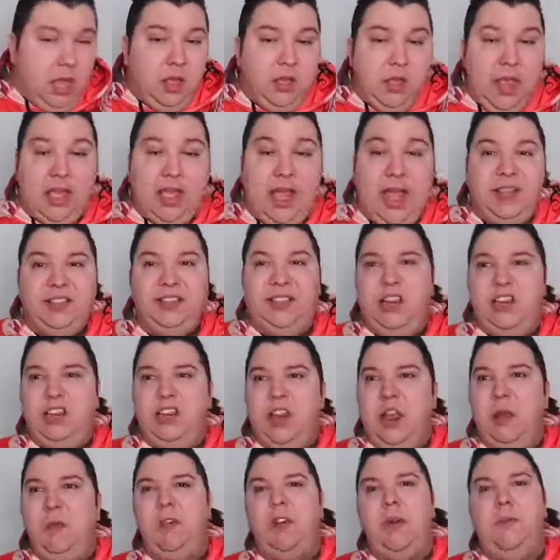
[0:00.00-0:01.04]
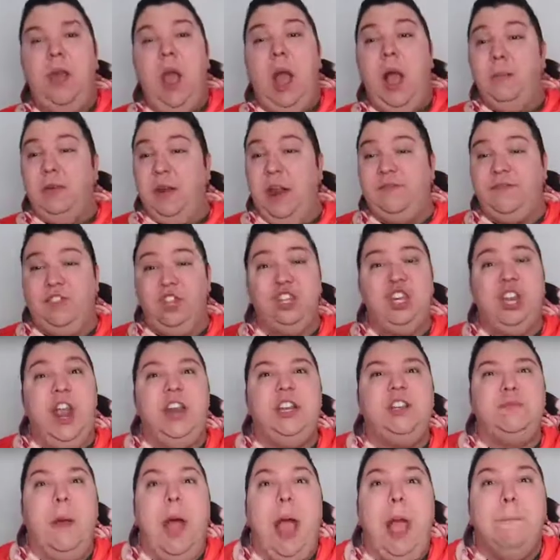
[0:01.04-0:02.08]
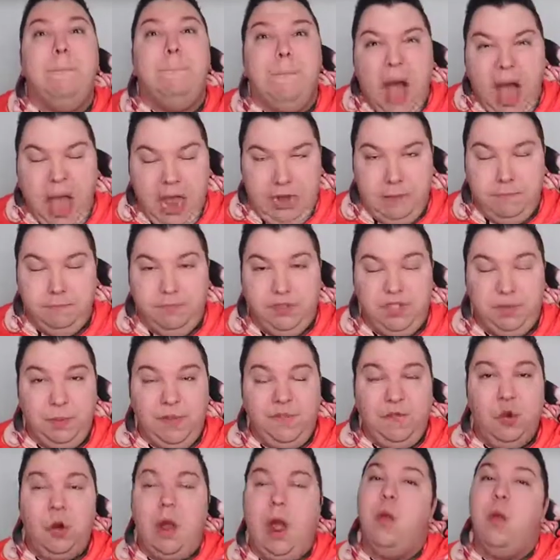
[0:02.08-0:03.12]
I don't need to know that you peed.